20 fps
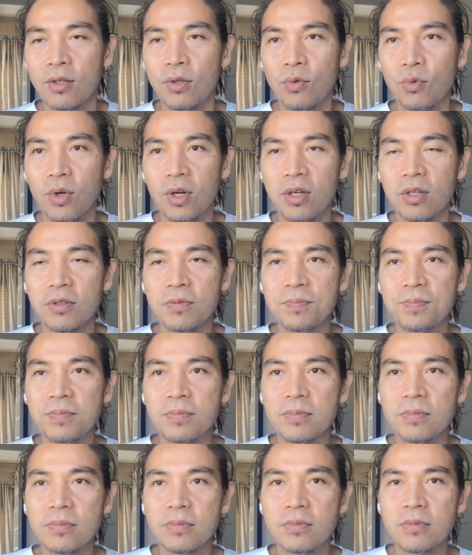well,
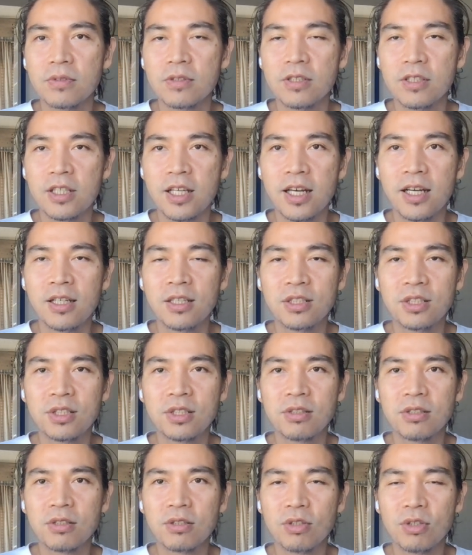
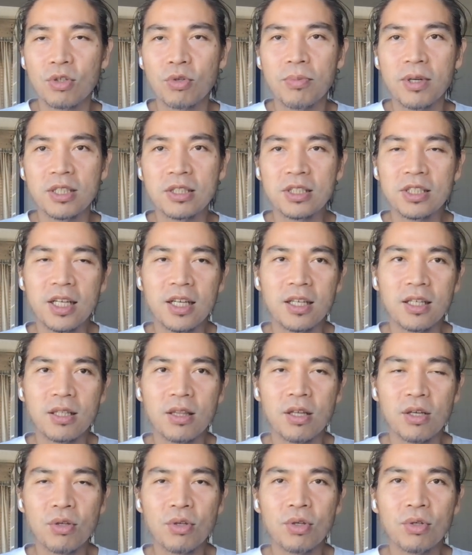yes, you may say
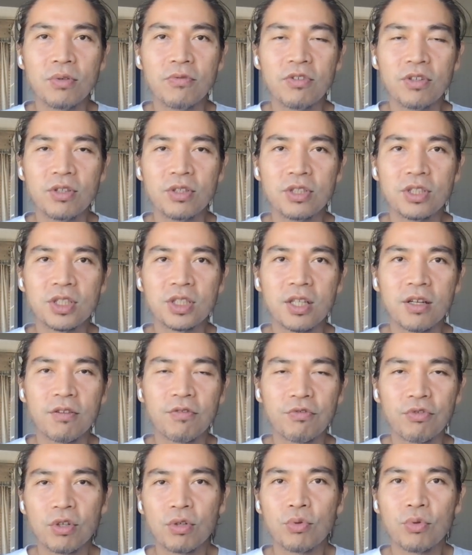the universe has
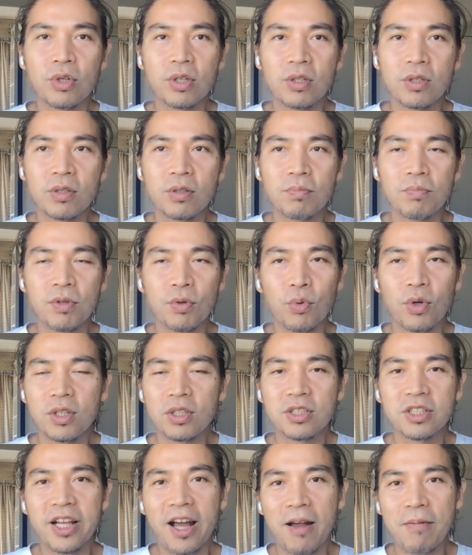free will, but what
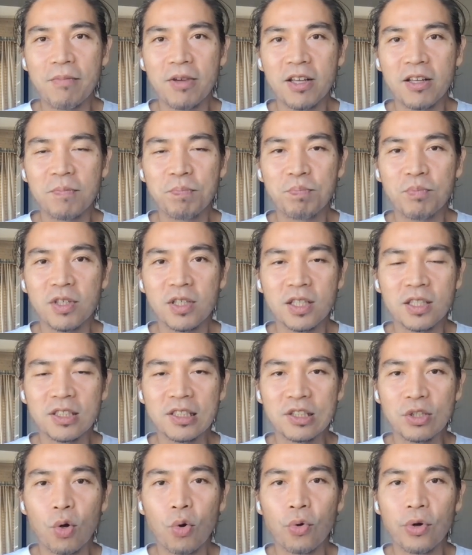does that mean? Because
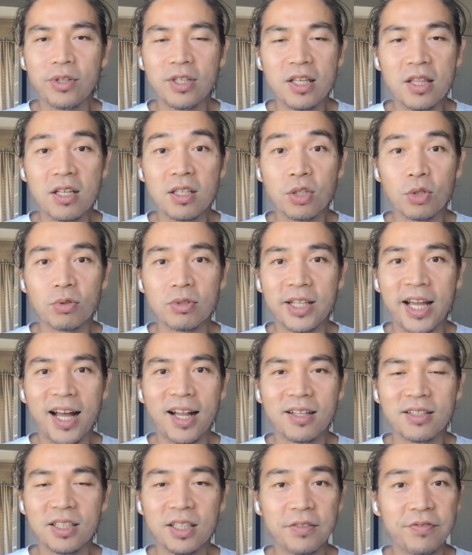it's already the
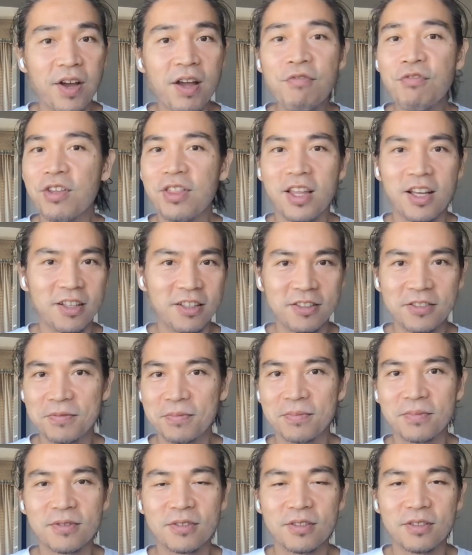totality of everything.
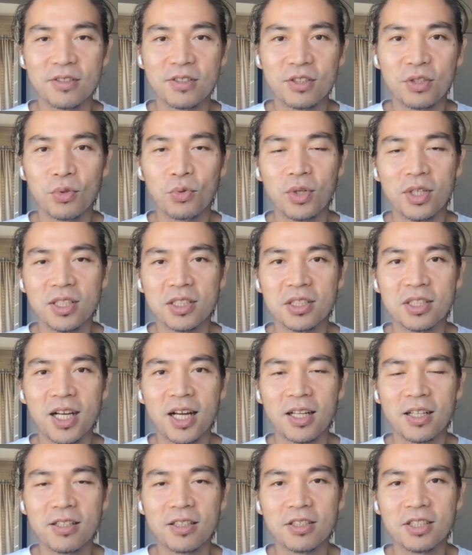So what
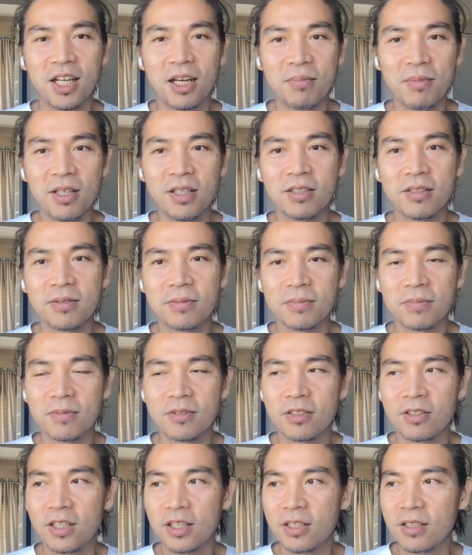exactly does that mean,
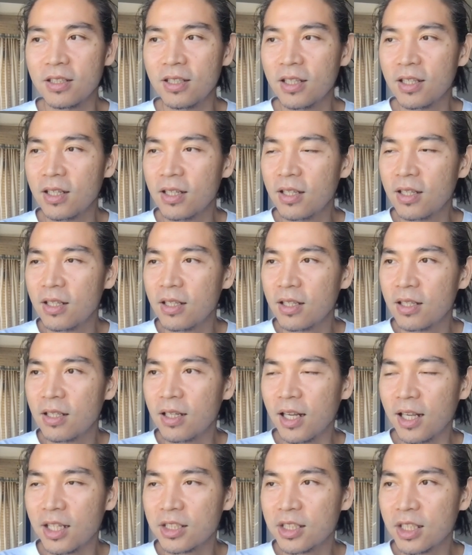right?
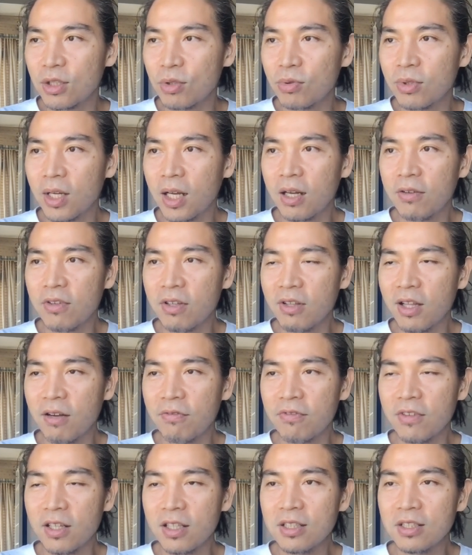I guess I do not have
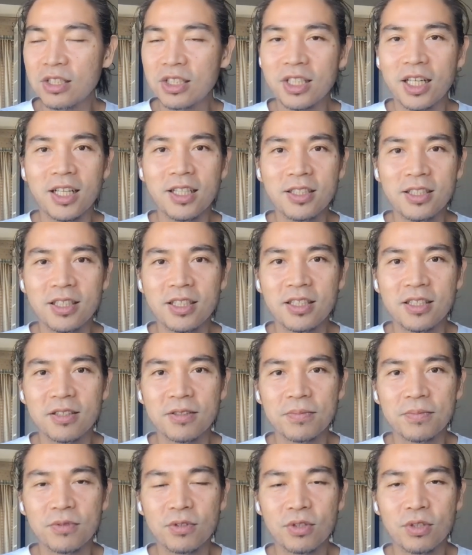enough insight
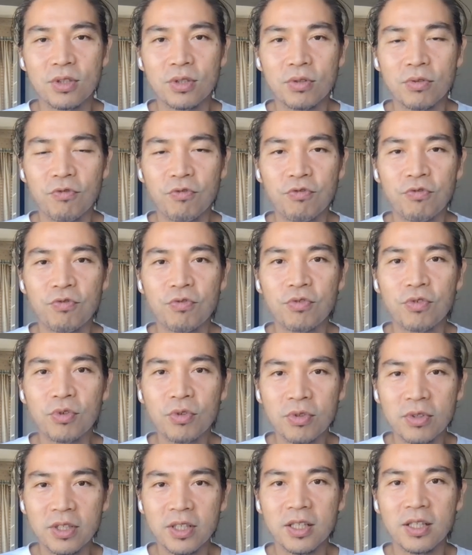to
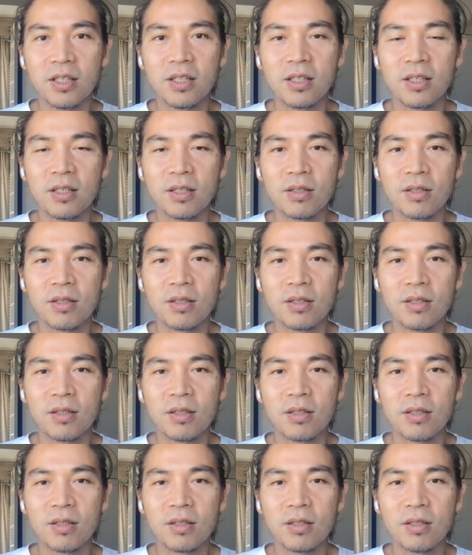fully